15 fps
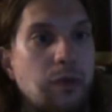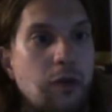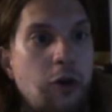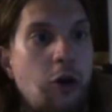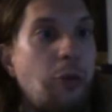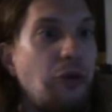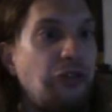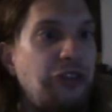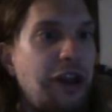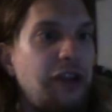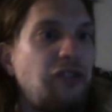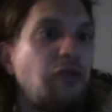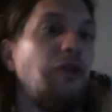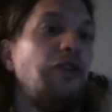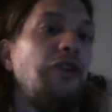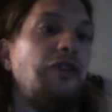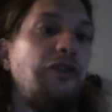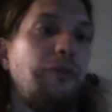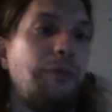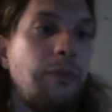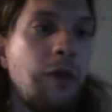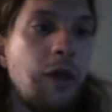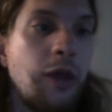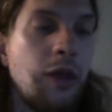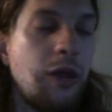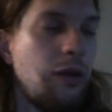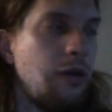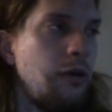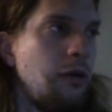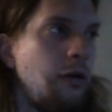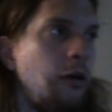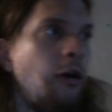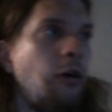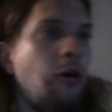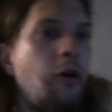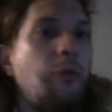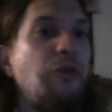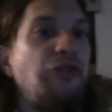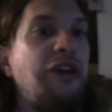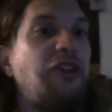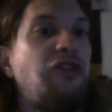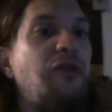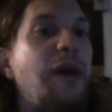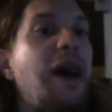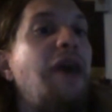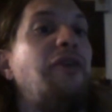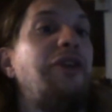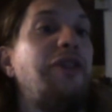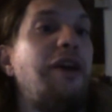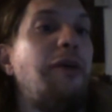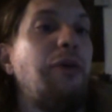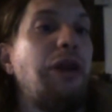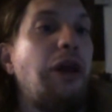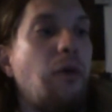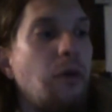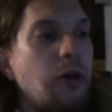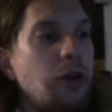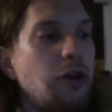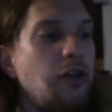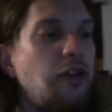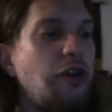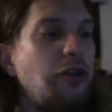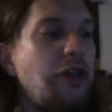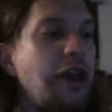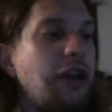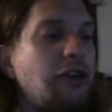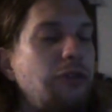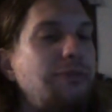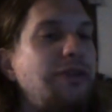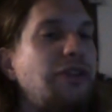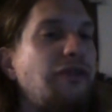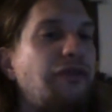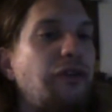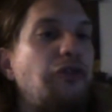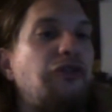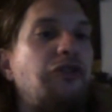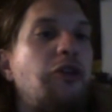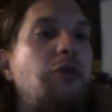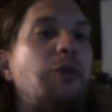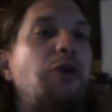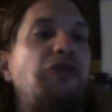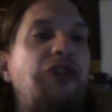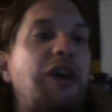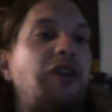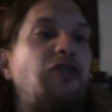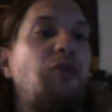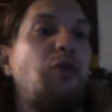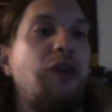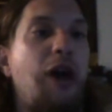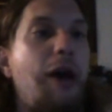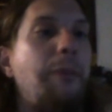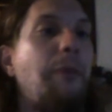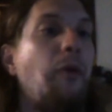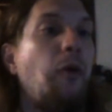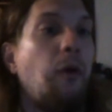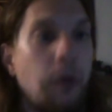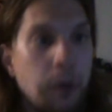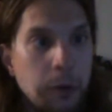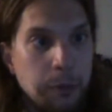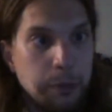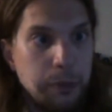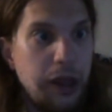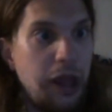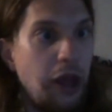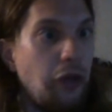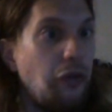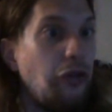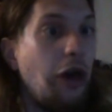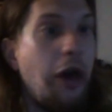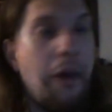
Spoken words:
homosexualism or homosexuality. There we go. So they could be the first homosexual couple in